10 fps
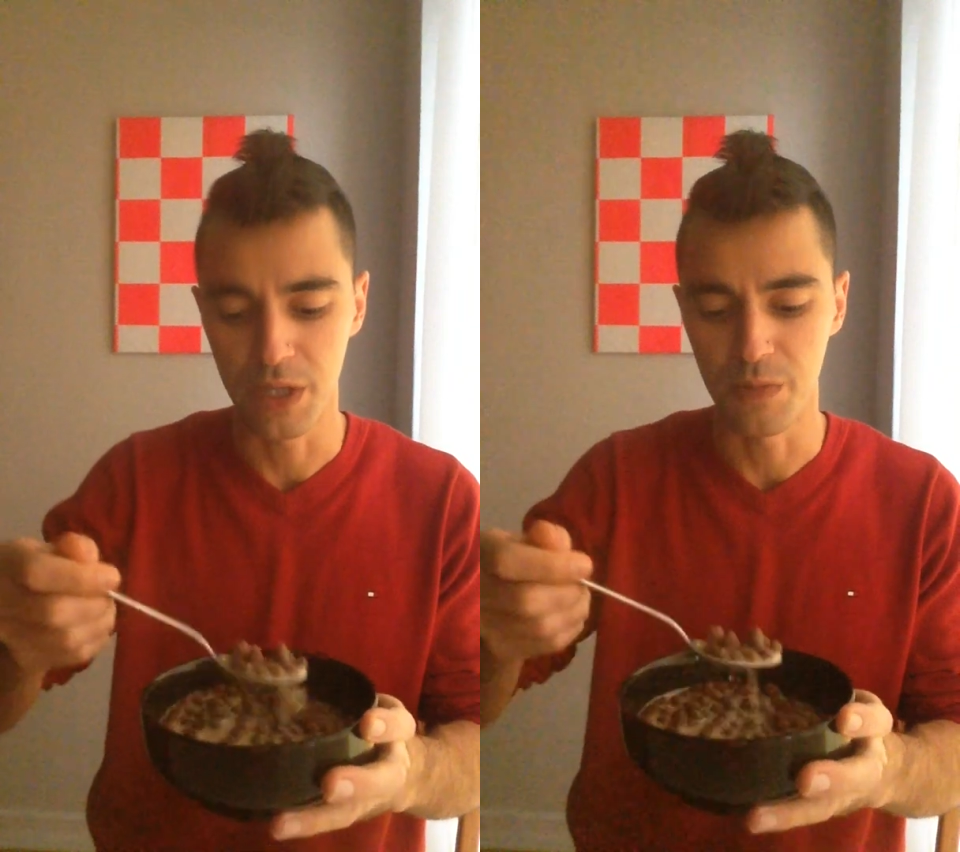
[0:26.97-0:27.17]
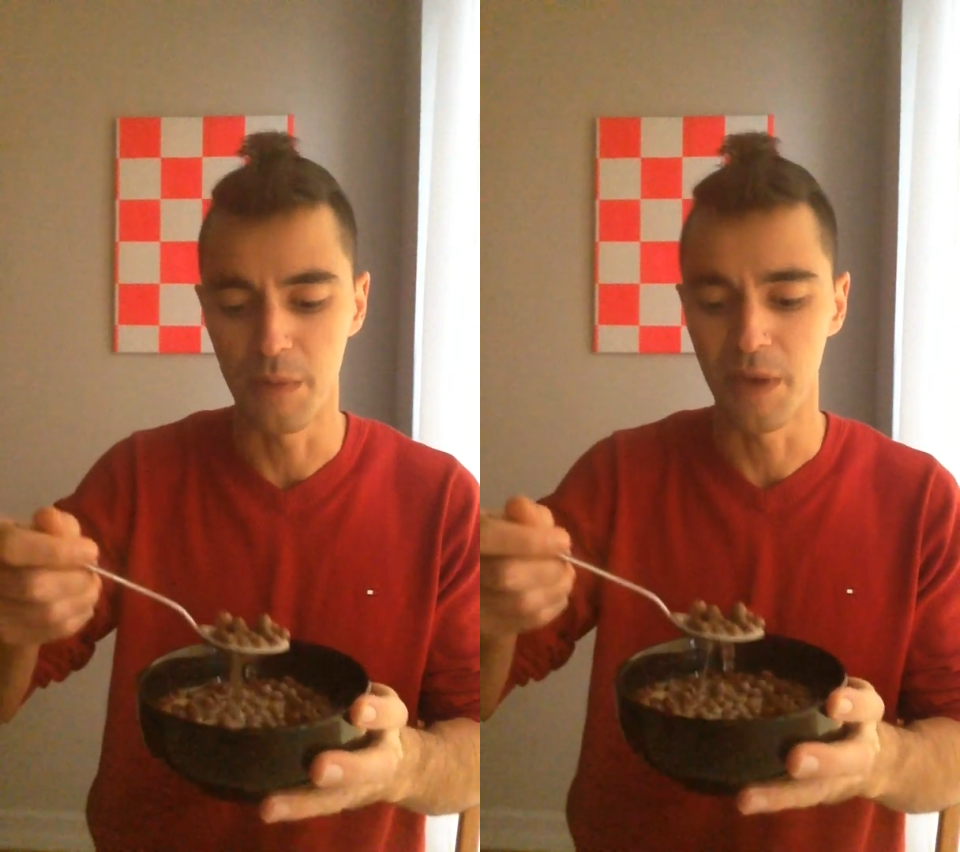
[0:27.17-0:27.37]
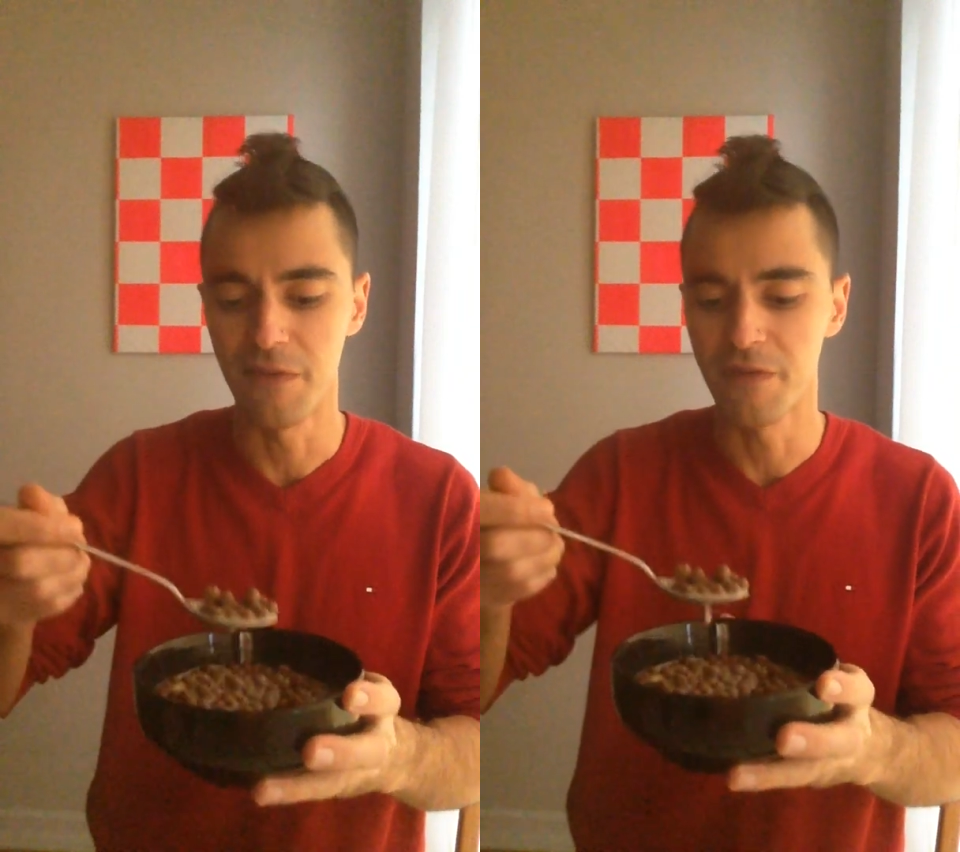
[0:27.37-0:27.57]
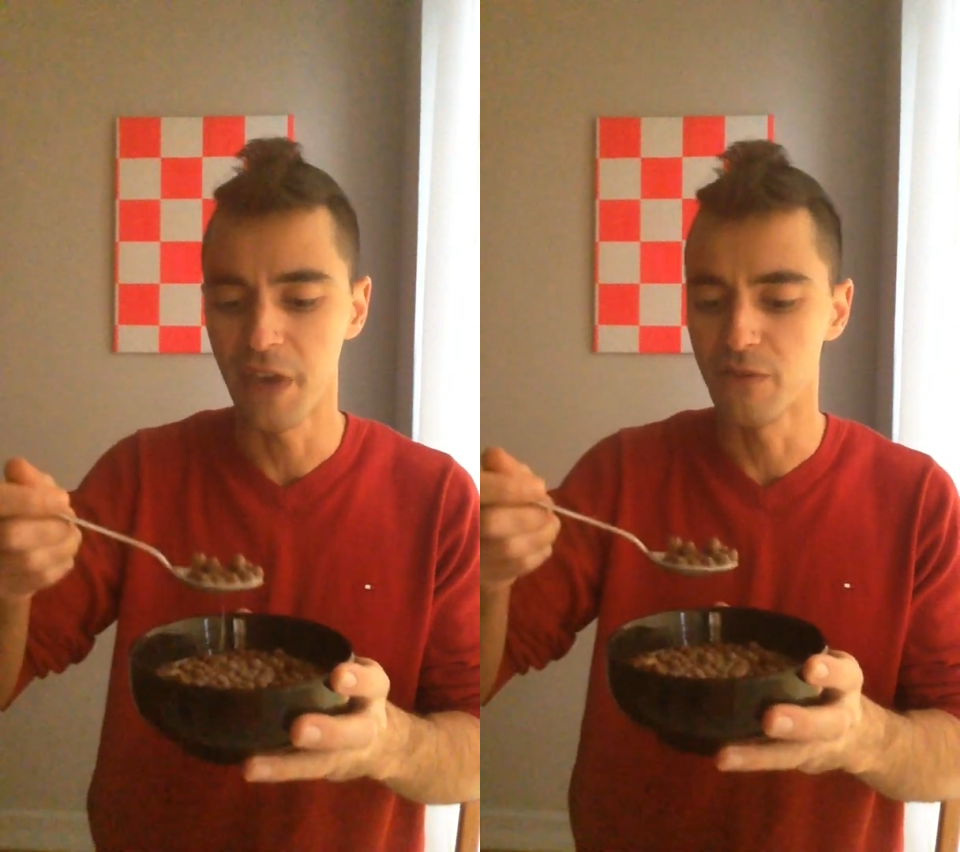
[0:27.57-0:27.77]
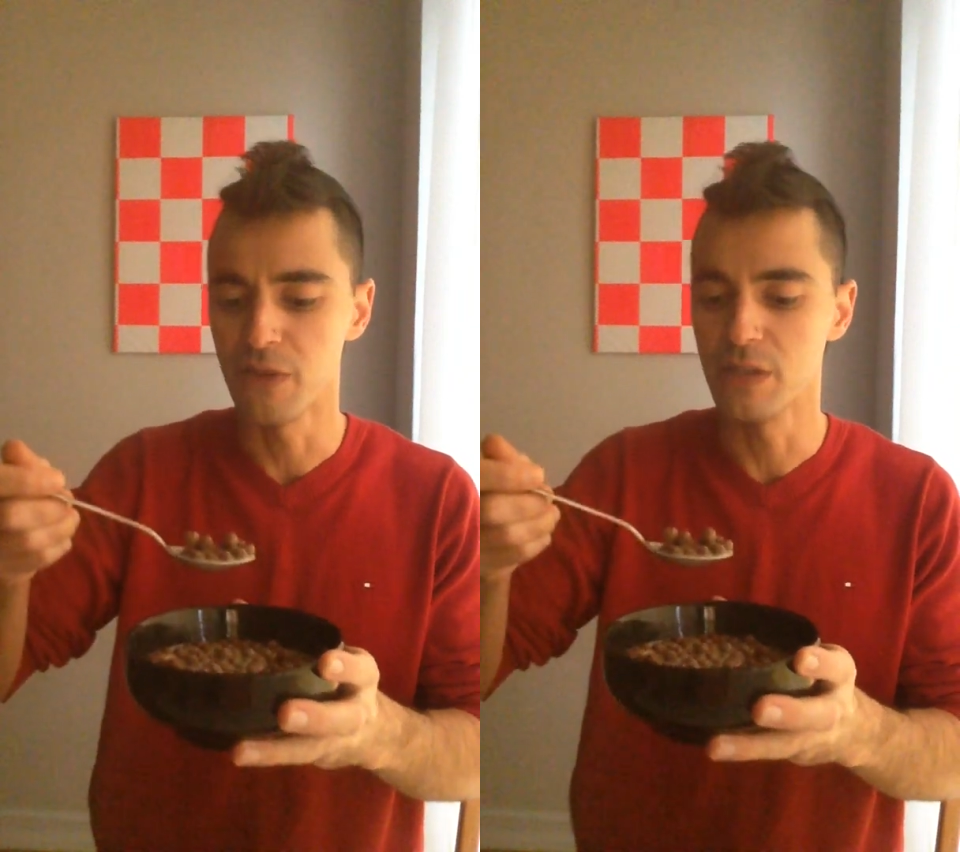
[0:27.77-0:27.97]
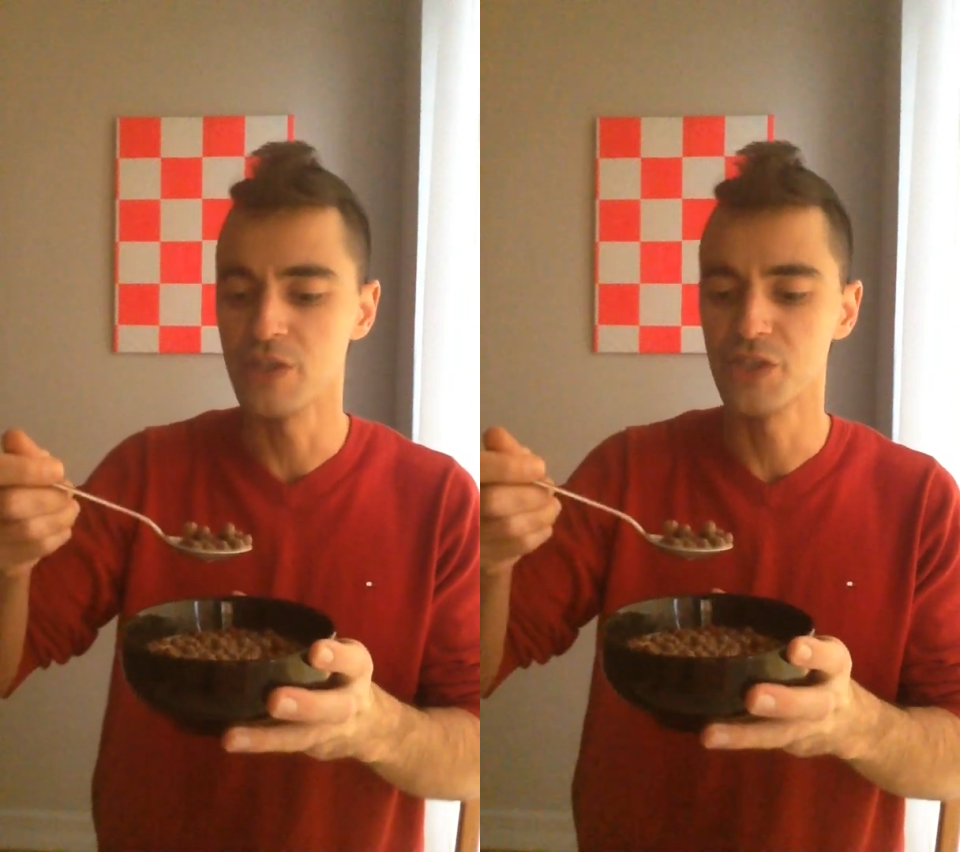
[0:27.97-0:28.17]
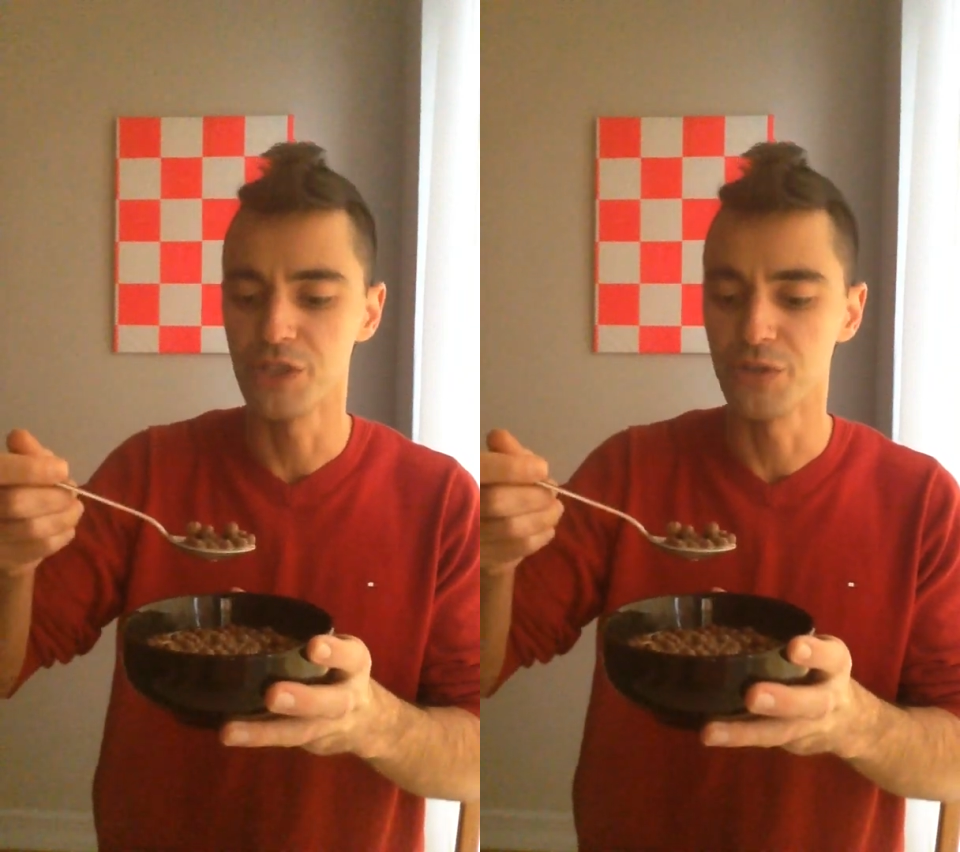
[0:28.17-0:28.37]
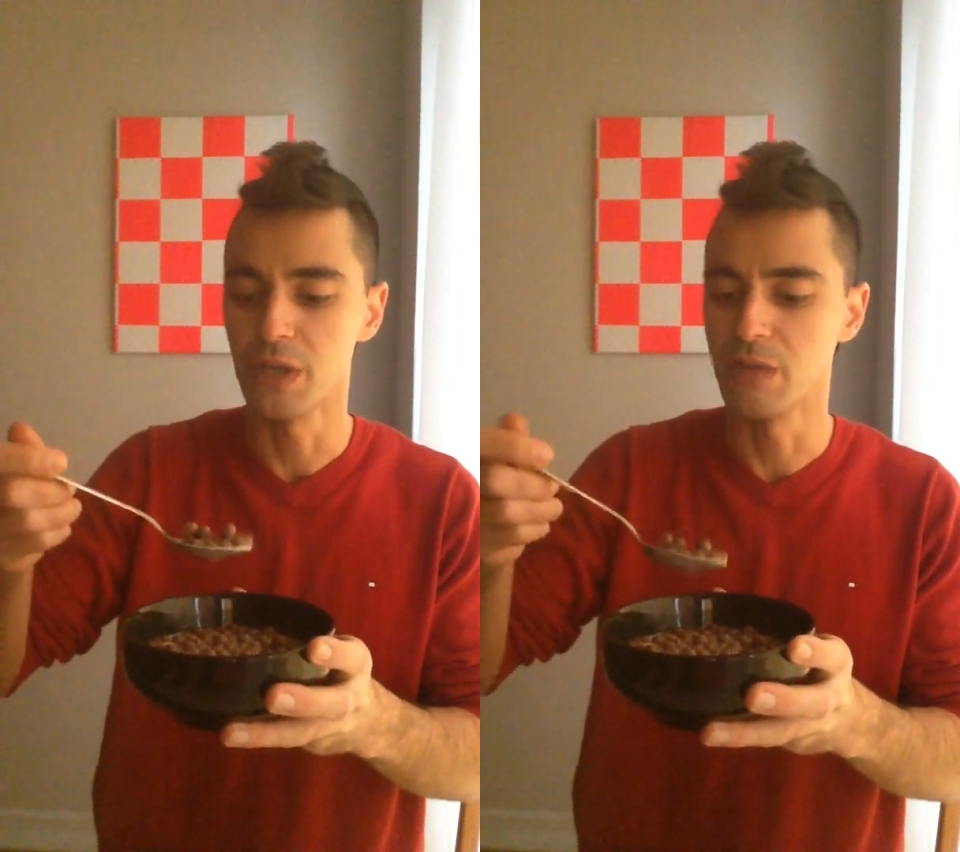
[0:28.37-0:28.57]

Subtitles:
It's been my favorite cereal